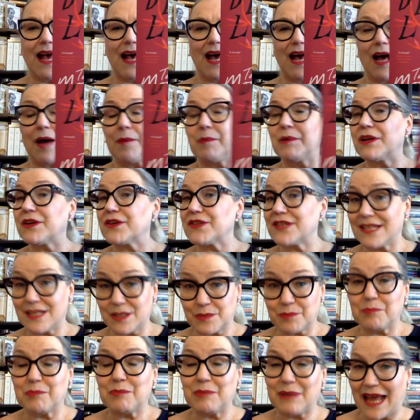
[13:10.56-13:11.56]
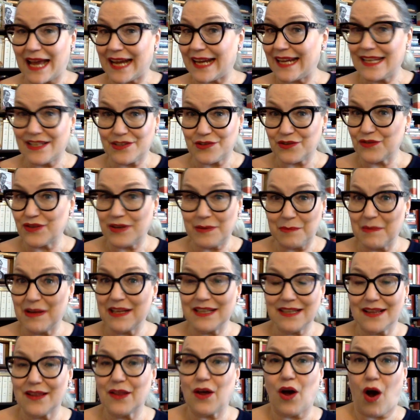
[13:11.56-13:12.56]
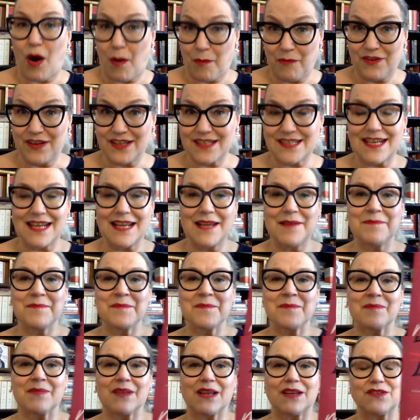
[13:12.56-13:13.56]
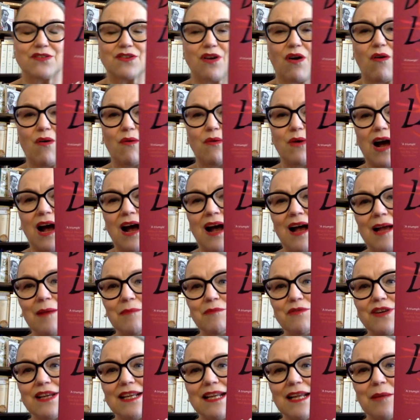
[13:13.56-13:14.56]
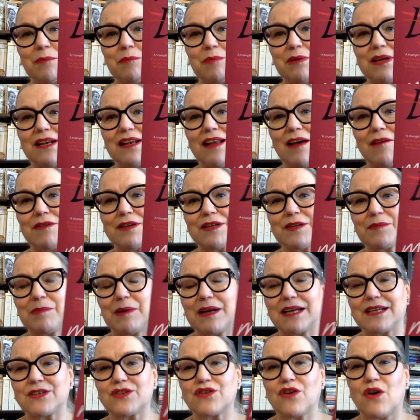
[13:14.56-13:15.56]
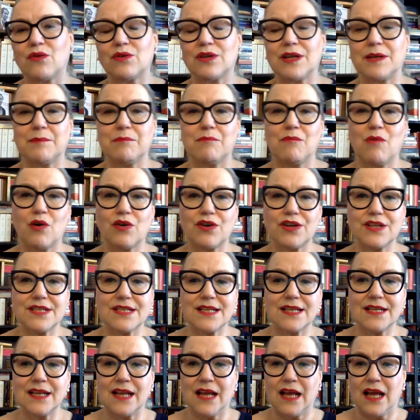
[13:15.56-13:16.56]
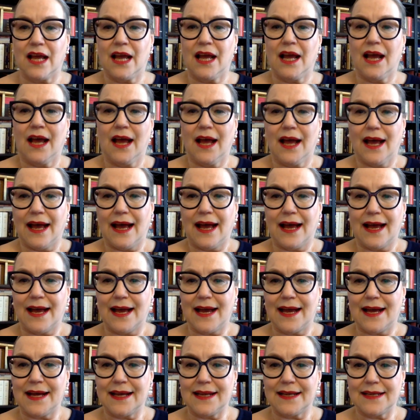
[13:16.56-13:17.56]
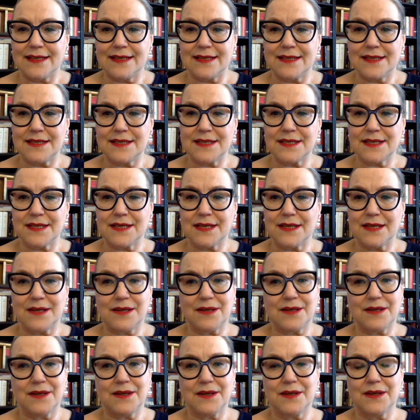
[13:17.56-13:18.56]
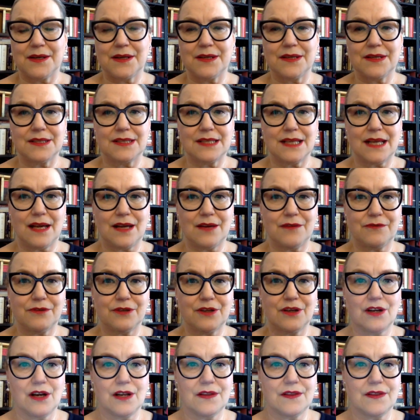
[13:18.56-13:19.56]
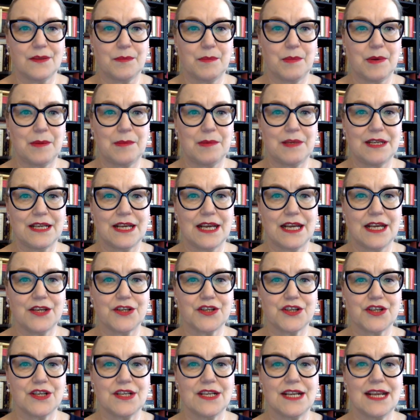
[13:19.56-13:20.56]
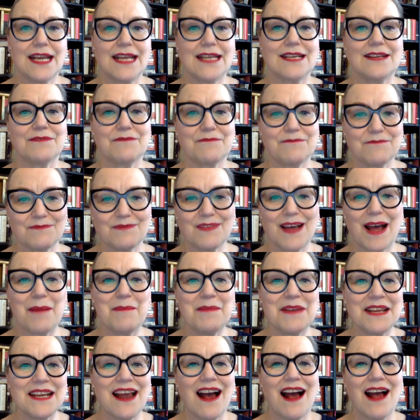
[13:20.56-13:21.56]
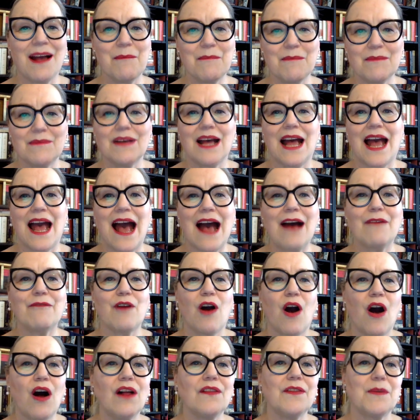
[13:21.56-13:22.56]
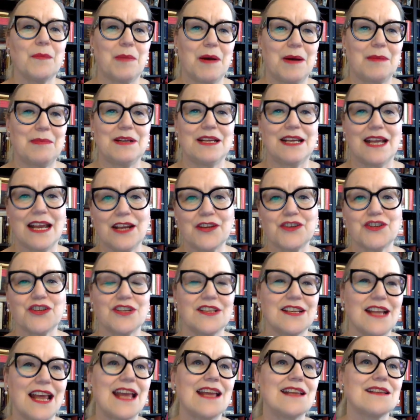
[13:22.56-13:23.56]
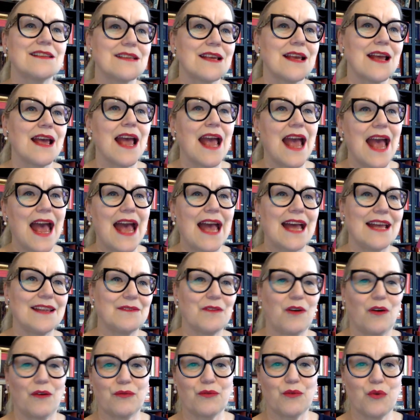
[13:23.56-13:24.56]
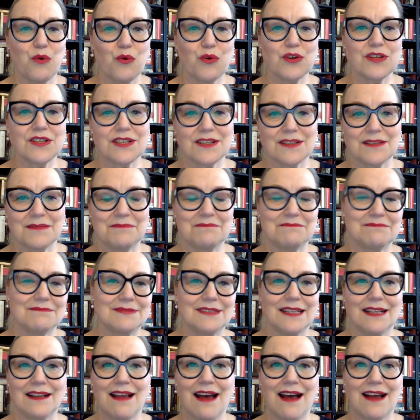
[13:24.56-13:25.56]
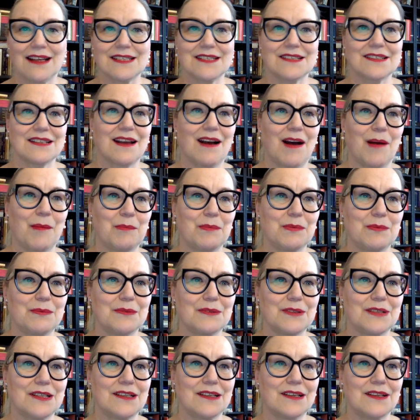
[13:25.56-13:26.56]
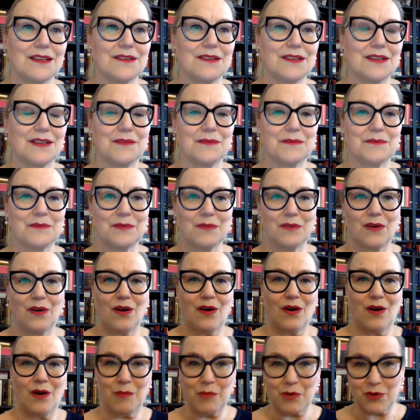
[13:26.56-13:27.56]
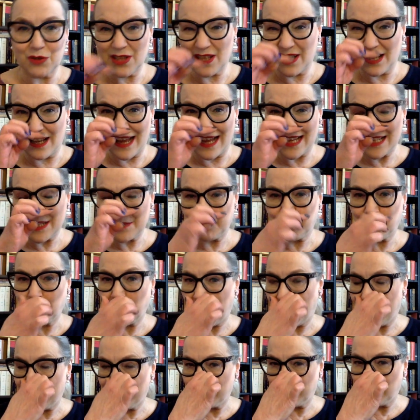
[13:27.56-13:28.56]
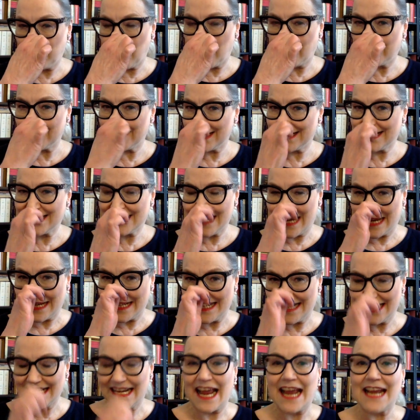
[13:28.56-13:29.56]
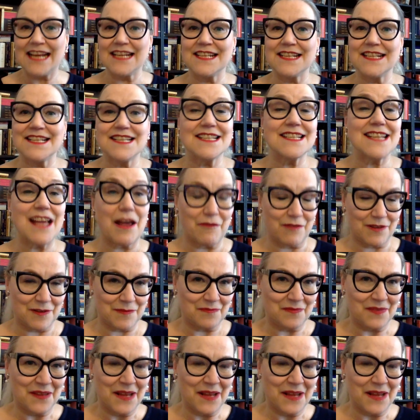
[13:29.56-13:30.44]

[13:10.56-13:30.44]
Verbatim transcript: uh, because it's Black History Month, obviously. So I'm reading Beloved by Toni Morrison, and uh, I forgot the publication date I mean, I have all the publication dates, and of course, the last couple, the the almost last book I forgot. It's 1987.